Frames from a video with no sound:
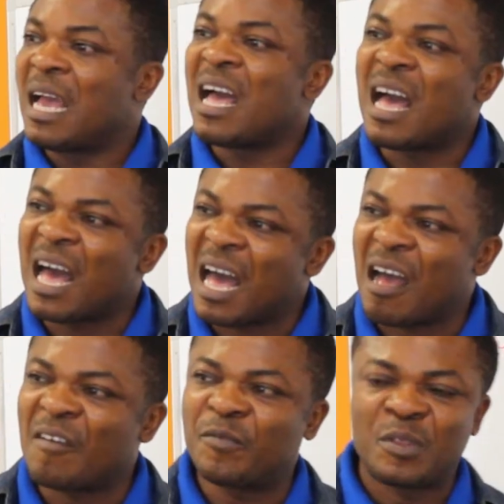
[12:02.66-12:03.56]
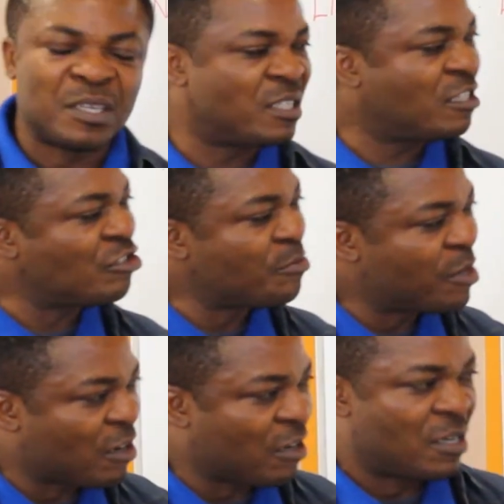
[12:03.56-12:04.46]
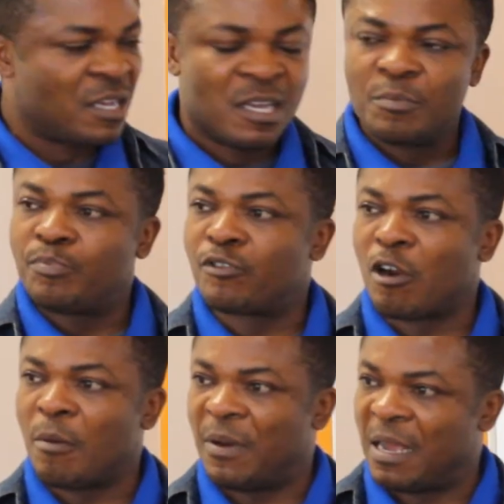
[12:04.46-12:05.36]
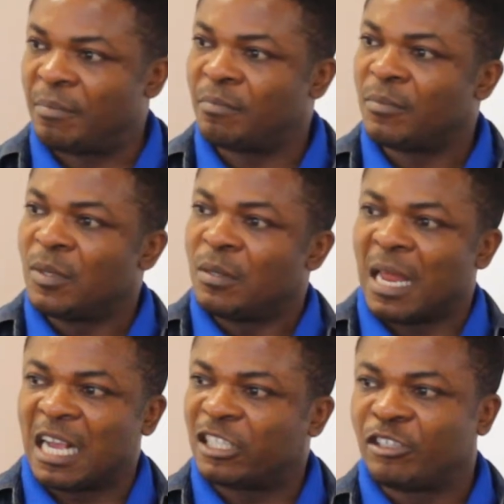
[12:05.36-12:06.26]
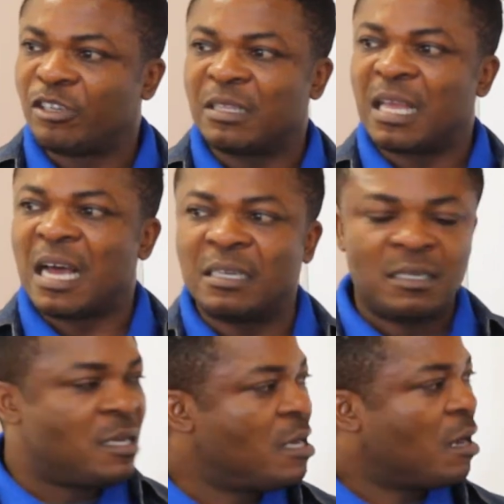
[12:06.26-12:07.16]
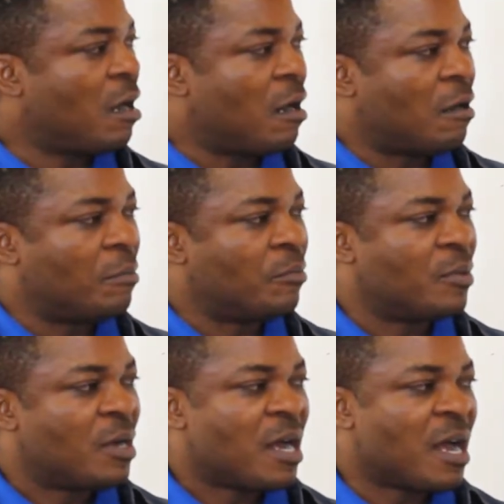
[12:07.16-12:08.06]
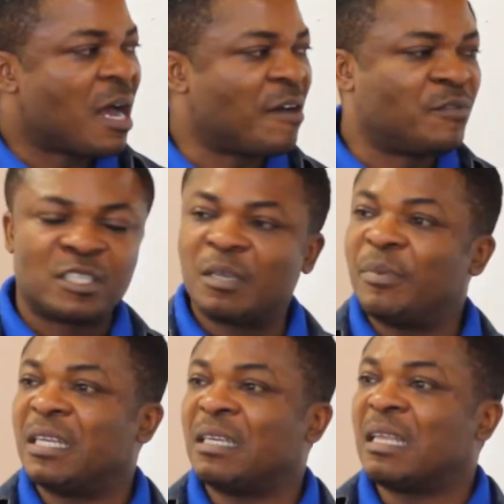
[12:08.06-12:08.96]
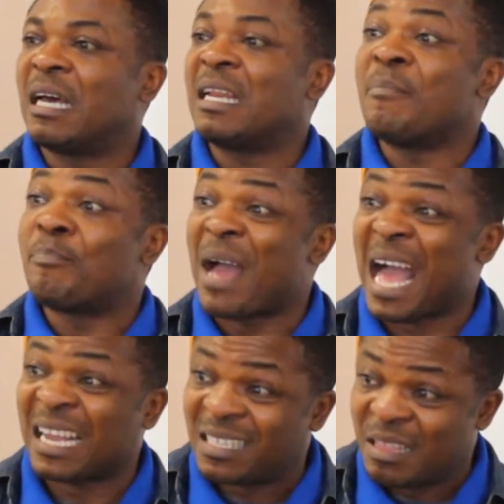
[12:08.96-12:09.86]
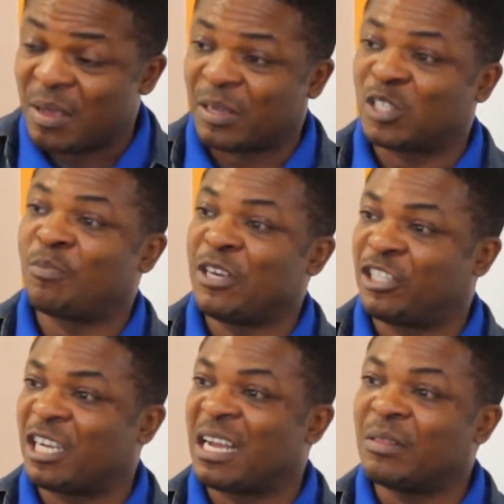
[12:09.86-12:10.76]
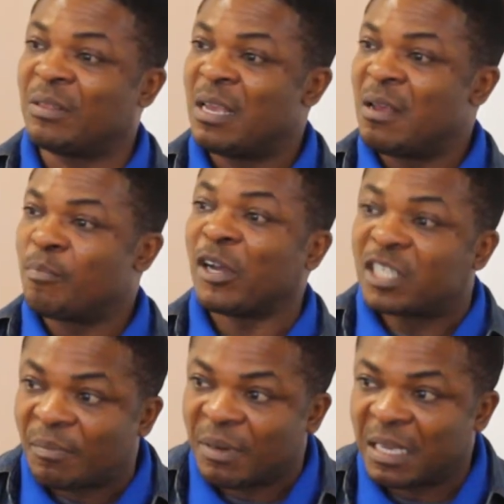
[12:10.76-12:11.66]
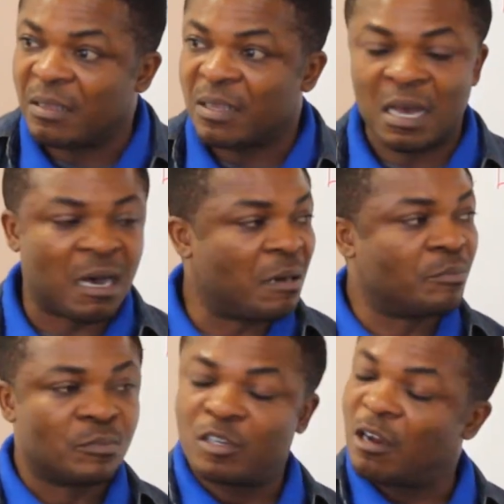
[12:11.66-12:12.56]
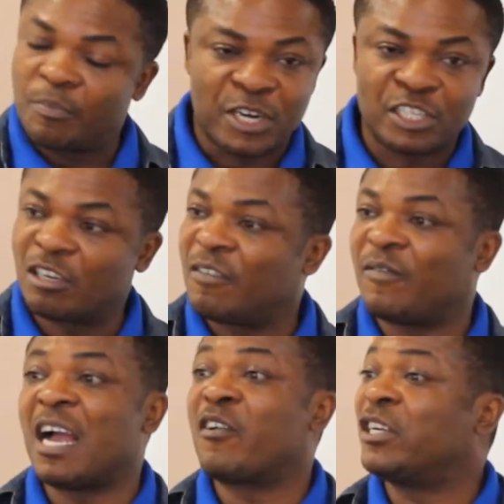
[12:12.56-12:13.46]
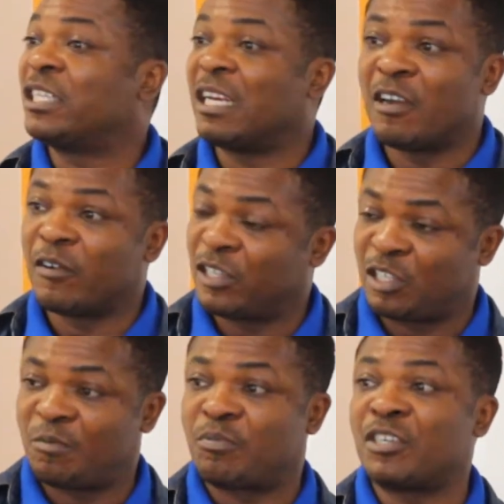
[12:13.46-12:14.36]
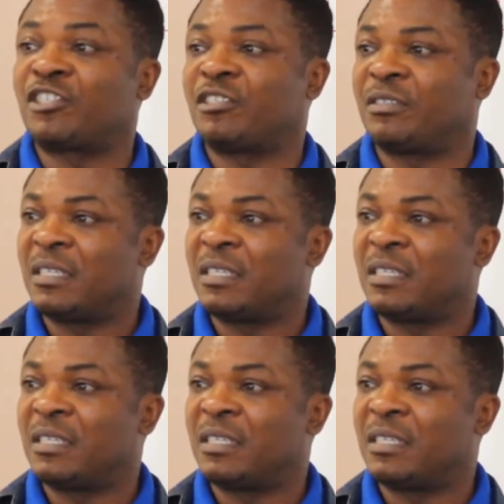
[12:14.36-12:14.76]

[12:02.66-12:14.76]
have this similar problem, like children that have disability that impacts their speech and possibly comprehension of language and language expression.